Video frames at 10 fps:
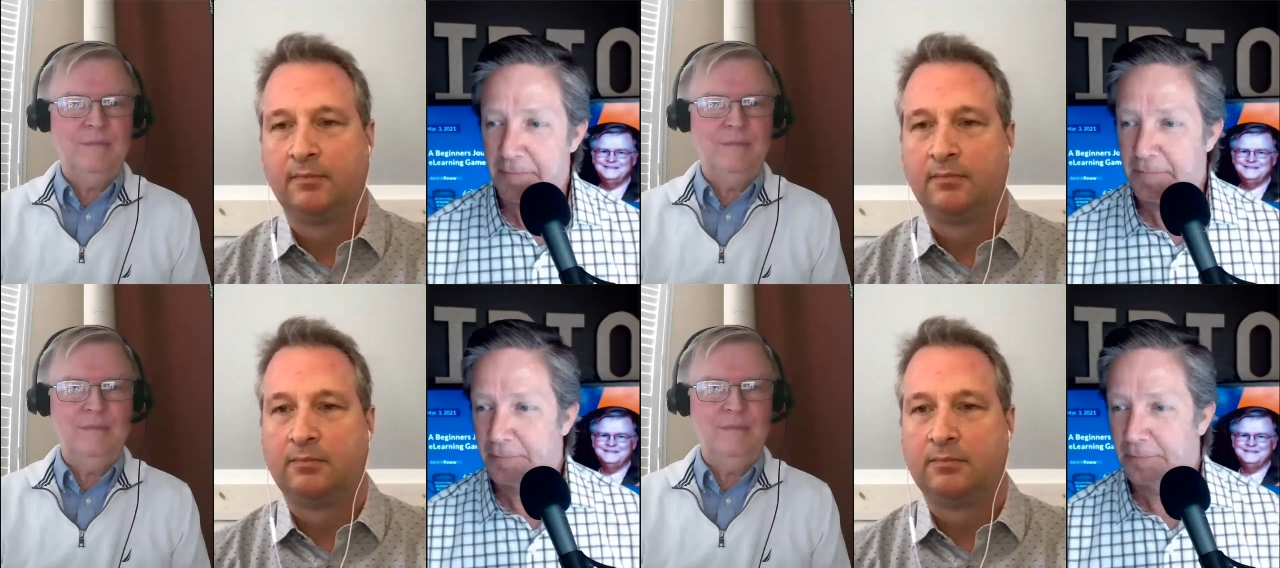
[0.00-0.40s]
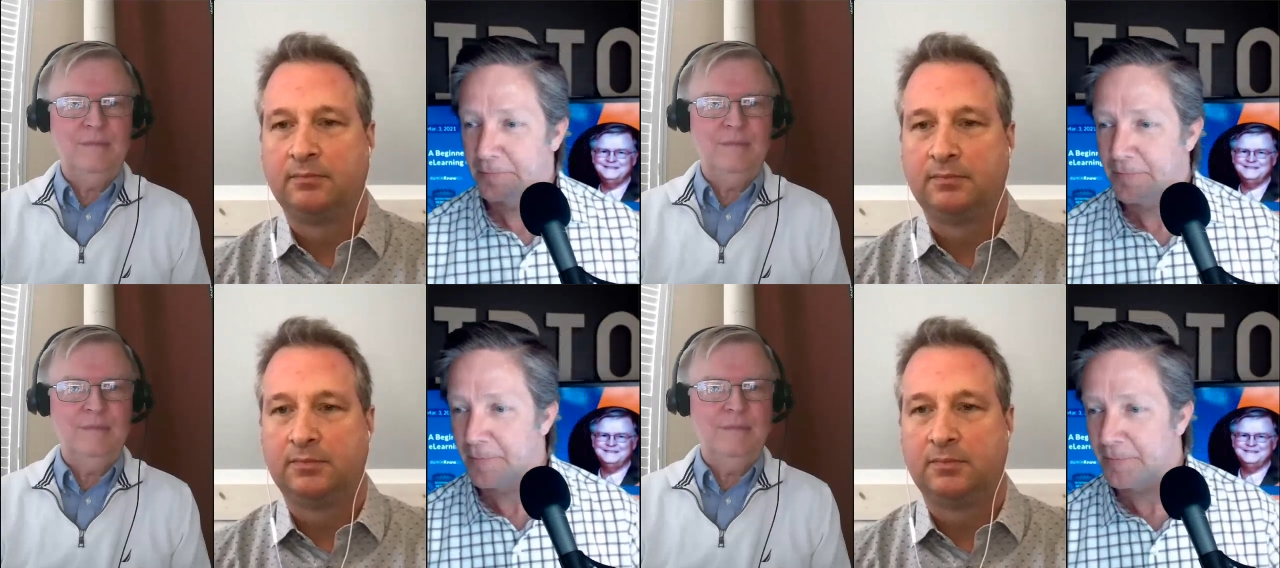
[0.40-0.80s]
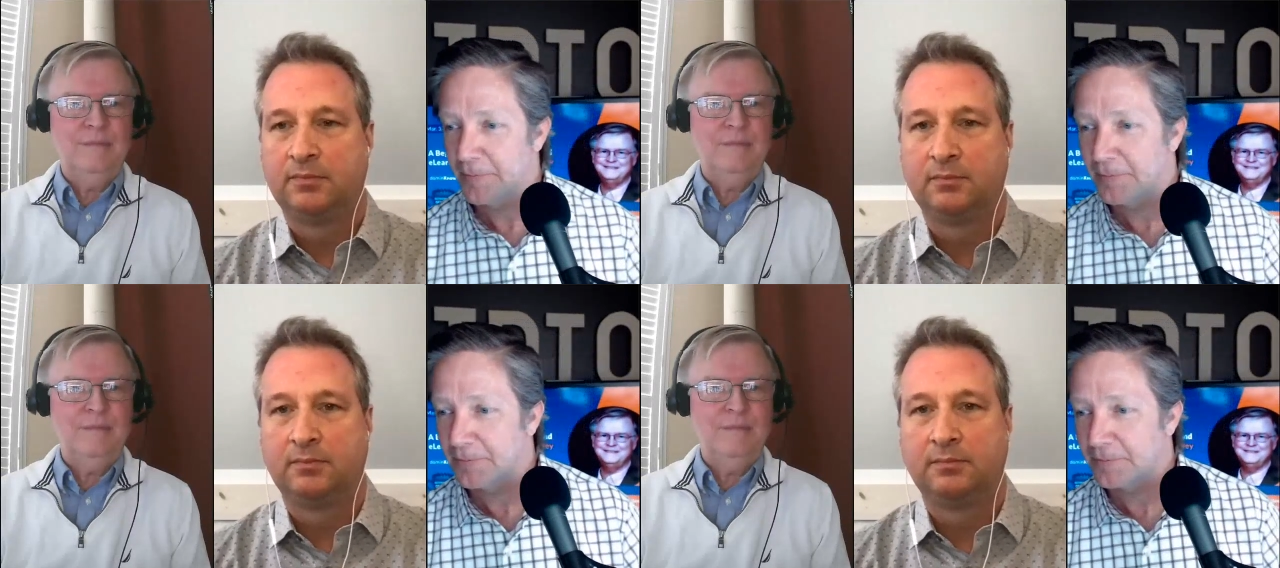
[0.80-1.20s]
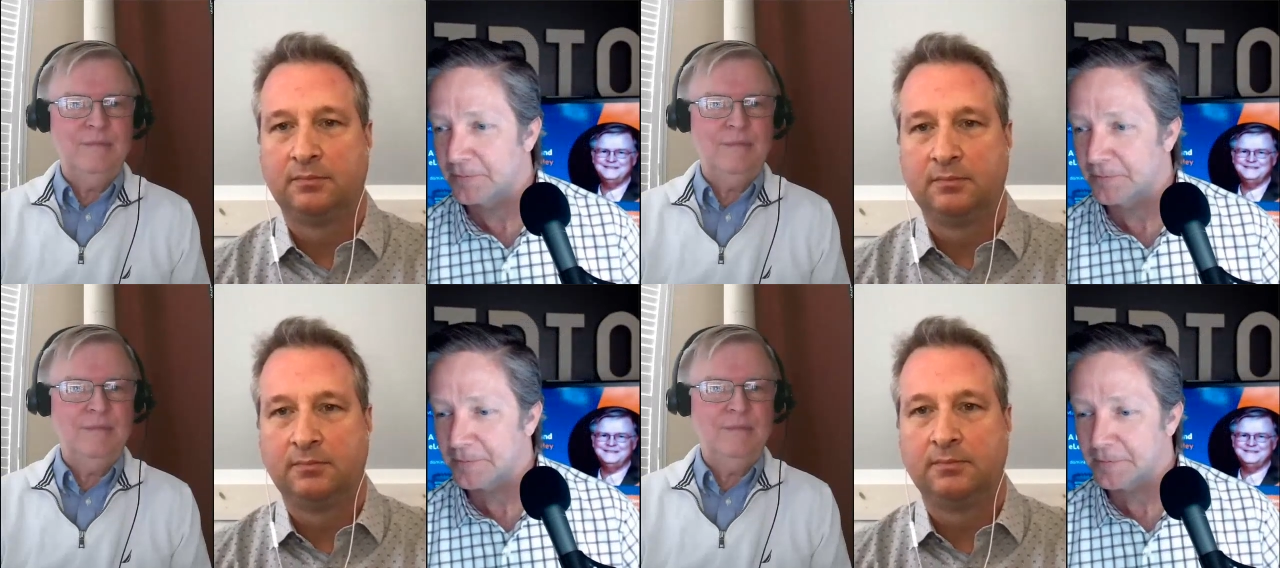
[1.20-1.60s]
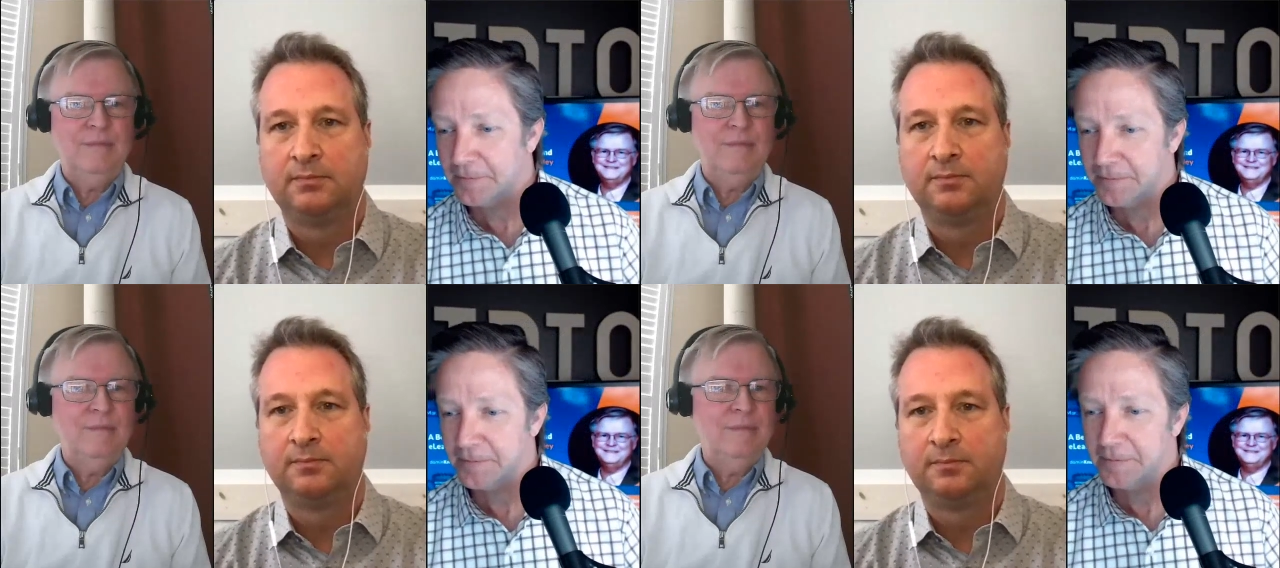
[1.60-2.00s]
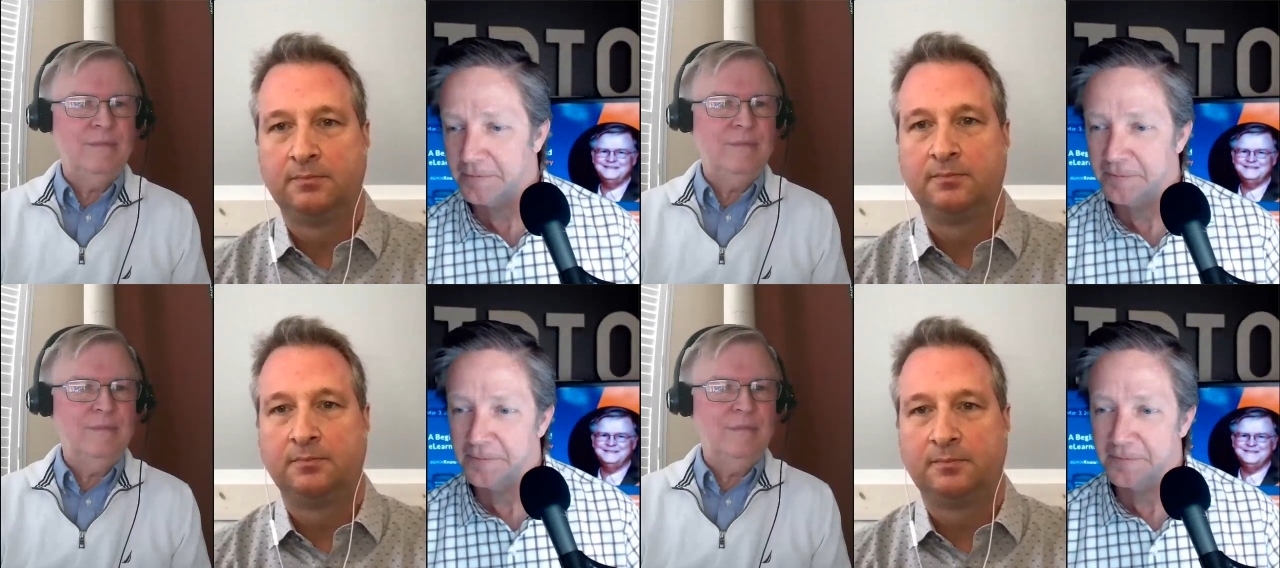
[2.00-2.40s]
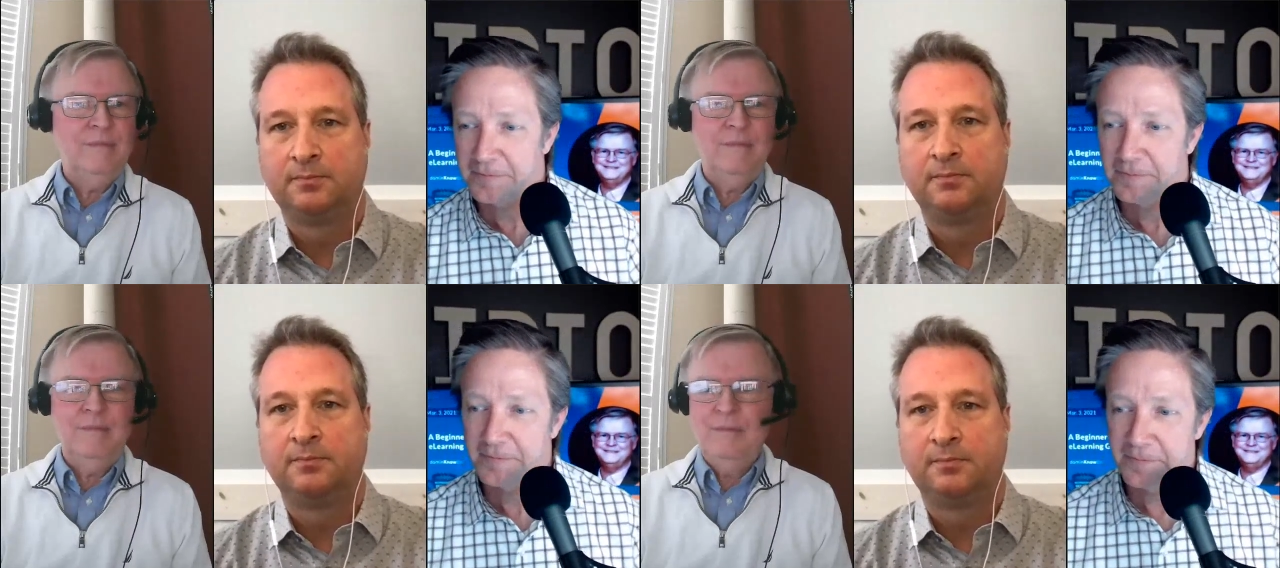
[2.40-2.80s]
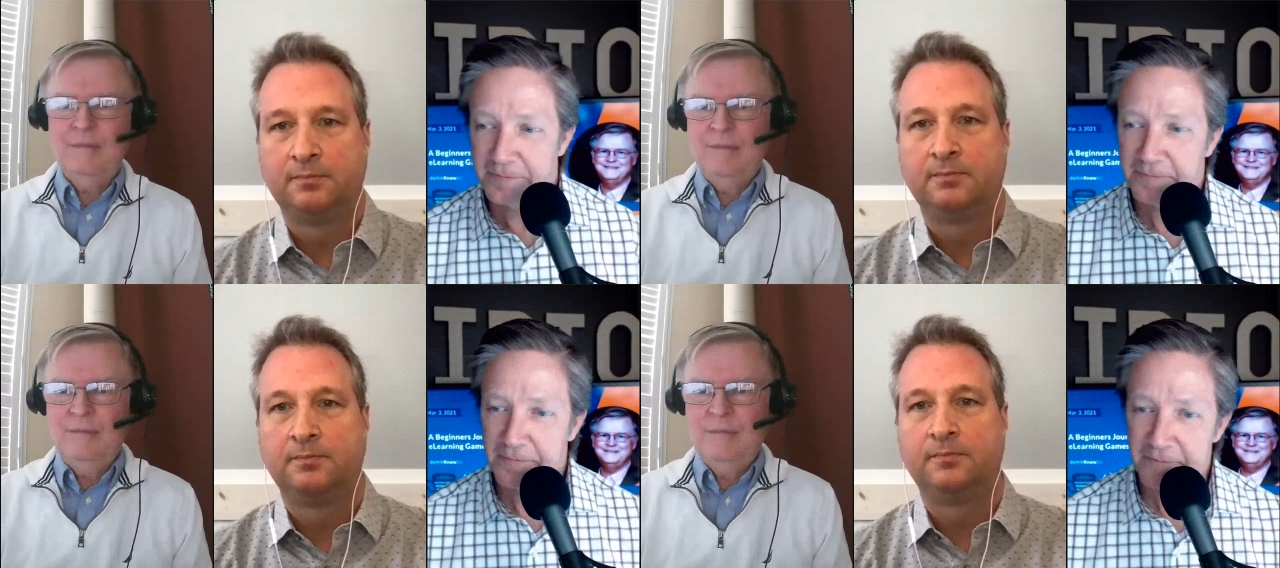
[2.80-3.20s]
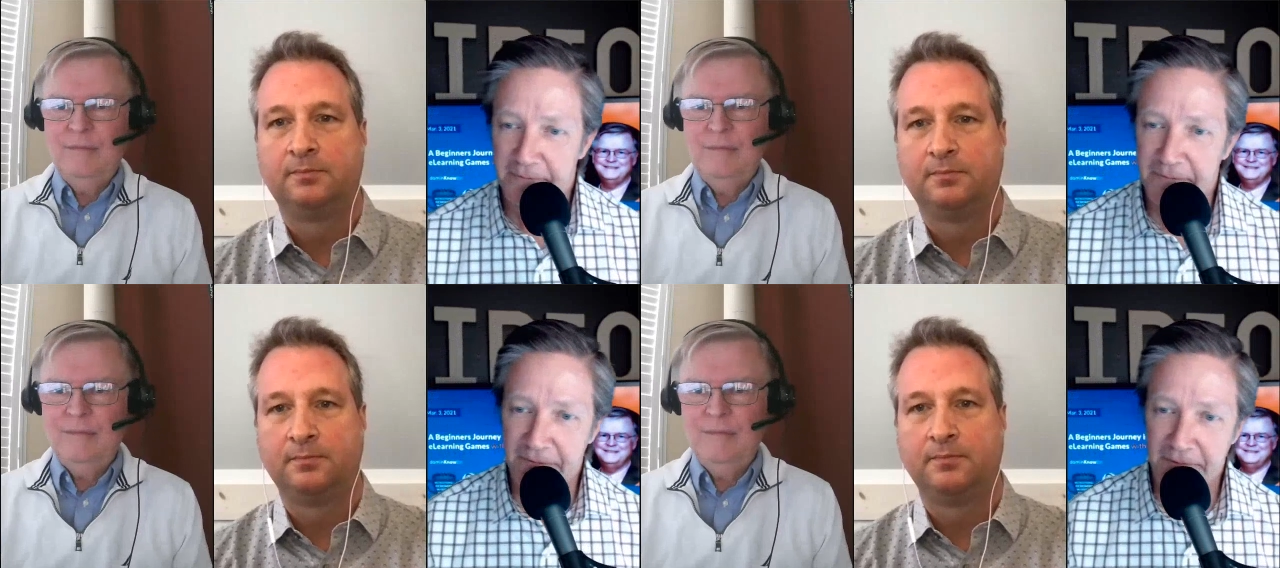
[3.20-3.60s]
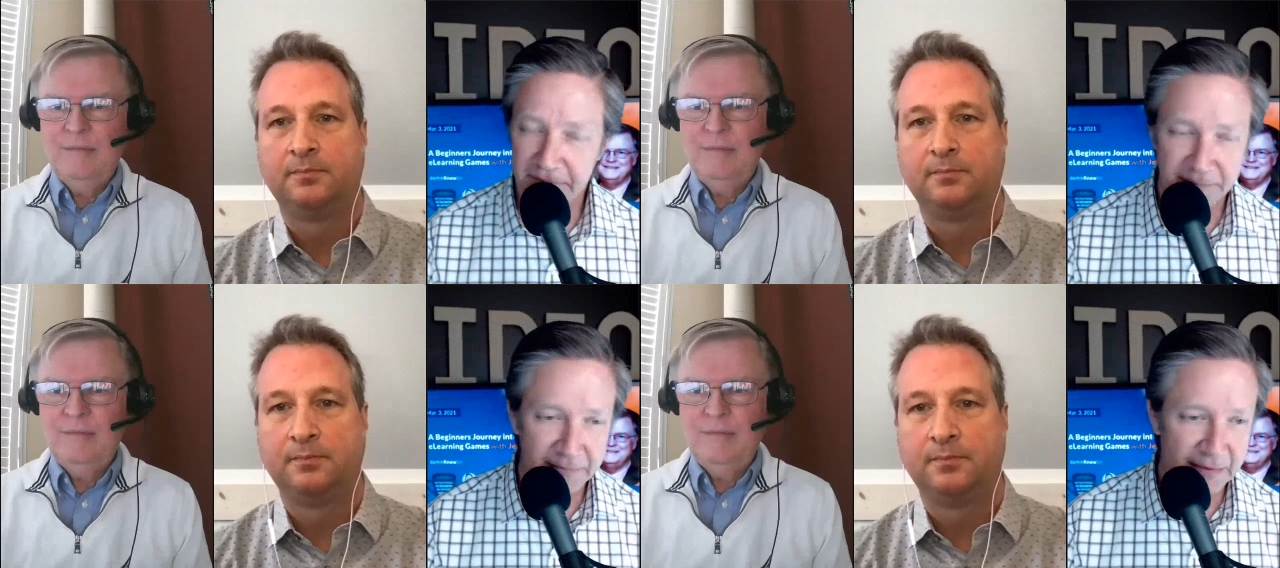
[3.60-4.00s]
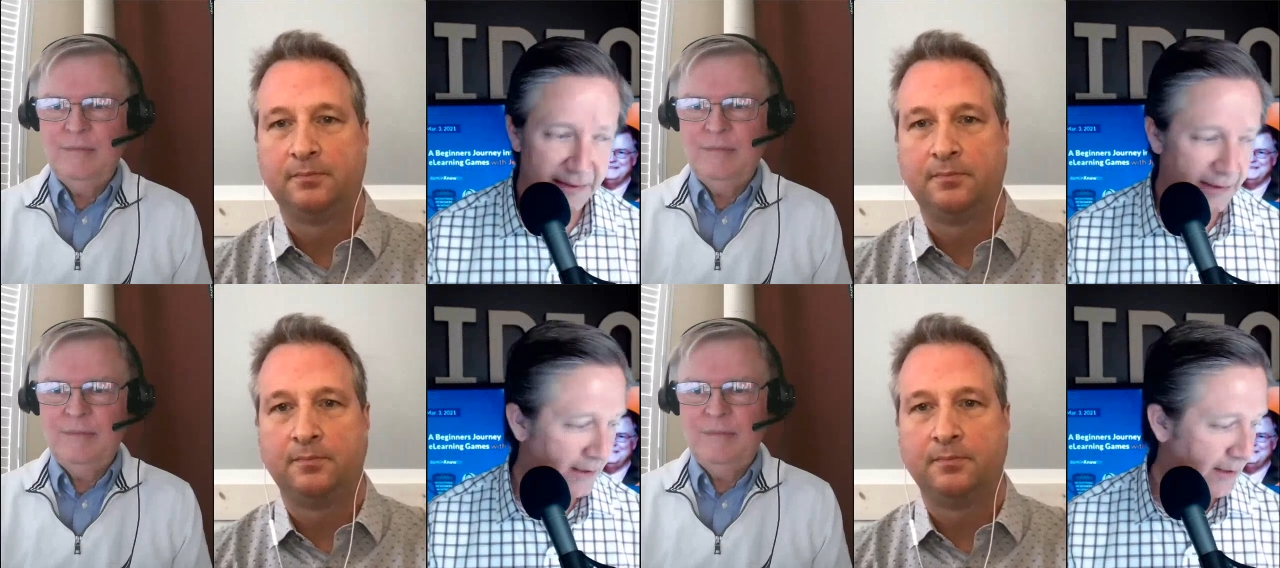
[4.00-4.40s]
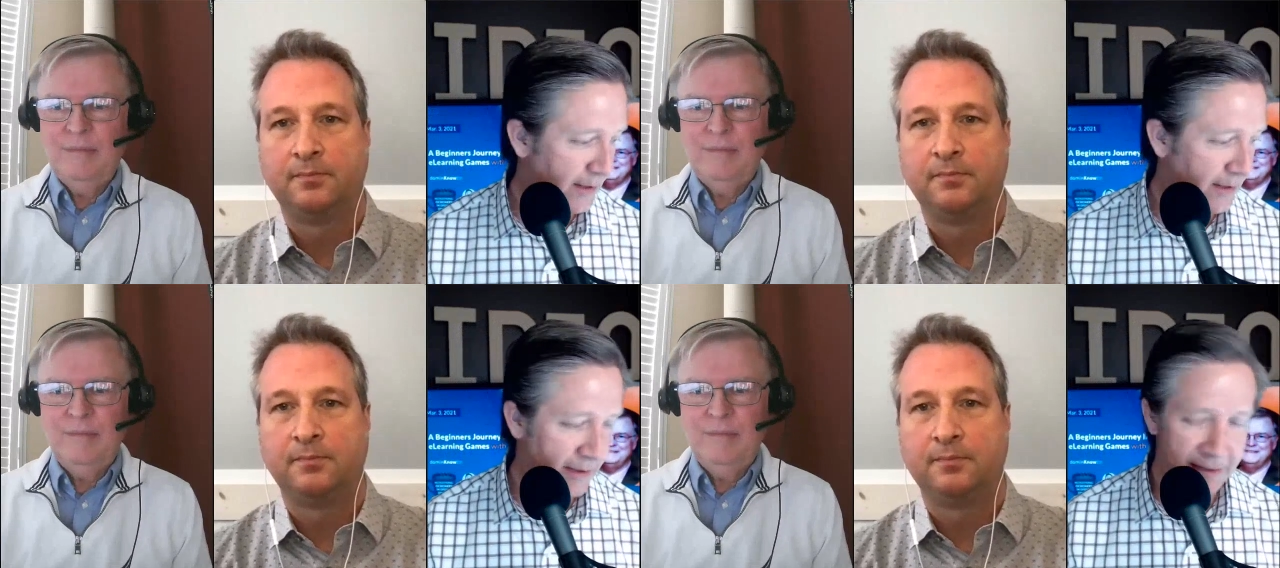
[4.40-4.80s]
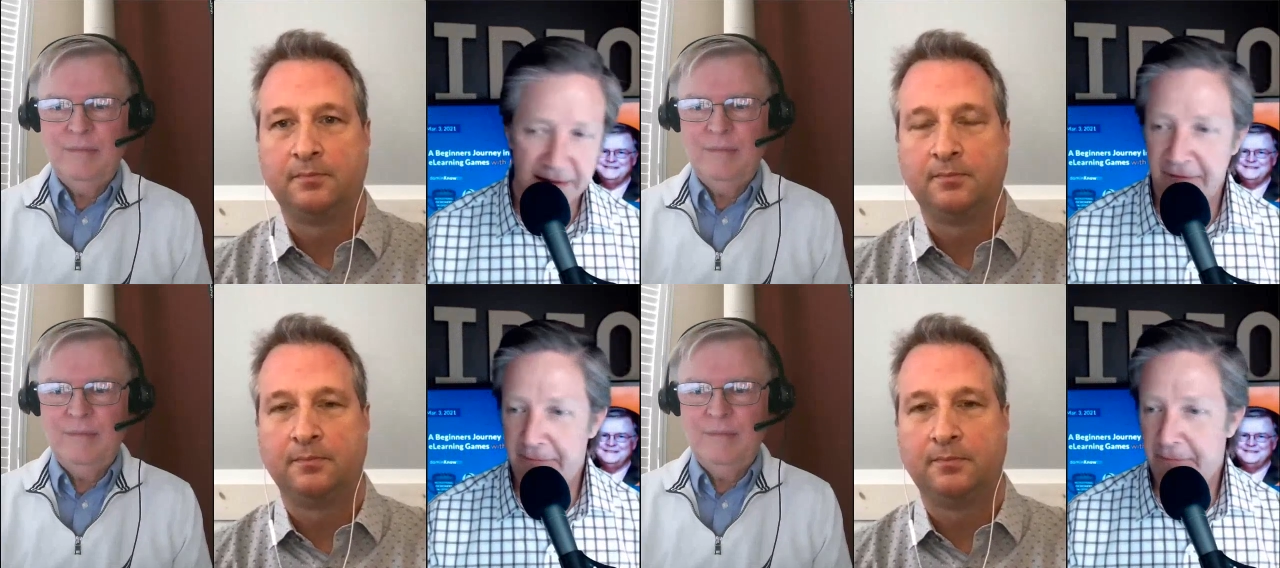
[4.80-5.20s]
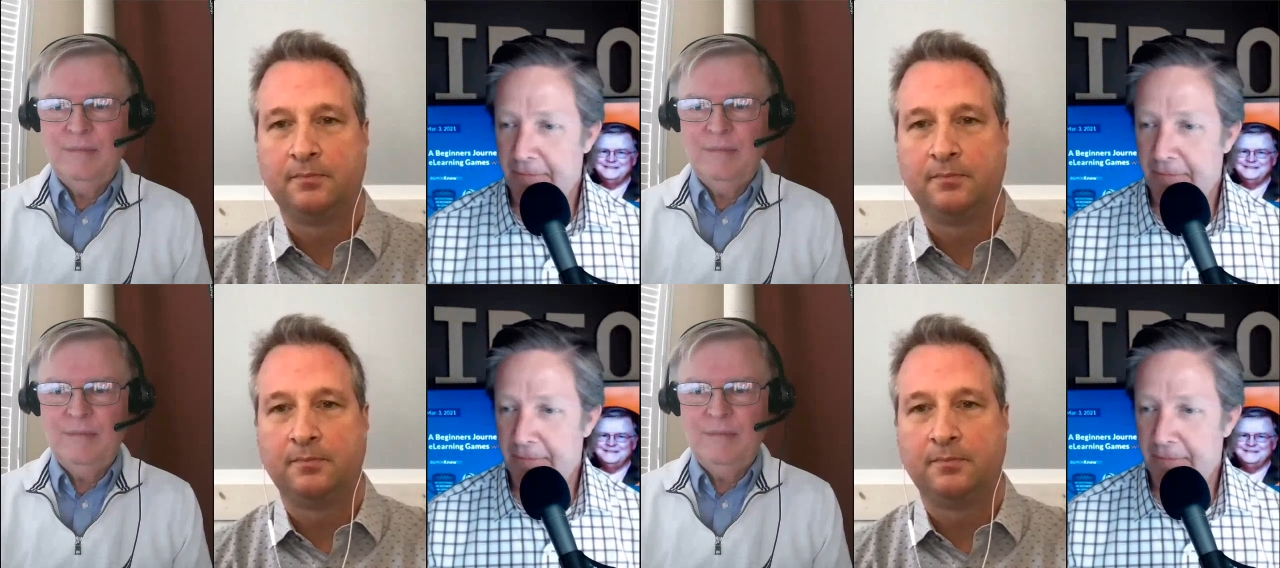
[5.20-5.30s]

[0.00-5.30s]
[no speech]